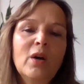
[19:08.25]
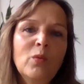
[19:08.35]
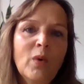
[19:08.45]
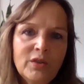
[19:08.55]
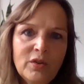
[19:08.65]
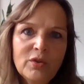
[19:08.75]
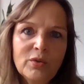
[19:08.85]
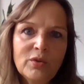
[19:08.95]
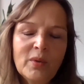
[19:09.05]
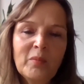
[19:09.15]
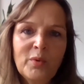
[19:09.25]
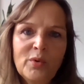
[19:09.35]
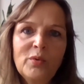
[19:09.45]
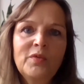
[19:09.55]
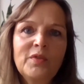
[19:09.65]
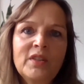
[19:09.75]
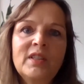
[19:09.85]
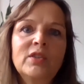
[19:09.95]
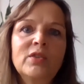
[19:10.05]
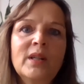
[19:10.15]
what to do to improve the
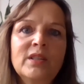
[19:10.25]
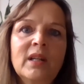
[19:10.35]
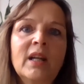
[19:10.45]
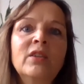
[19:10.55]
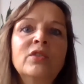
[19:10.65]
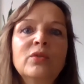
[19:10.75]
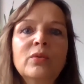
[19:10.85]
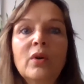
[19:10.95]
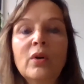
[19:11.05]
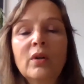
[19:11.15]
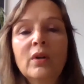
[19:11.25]
situation and to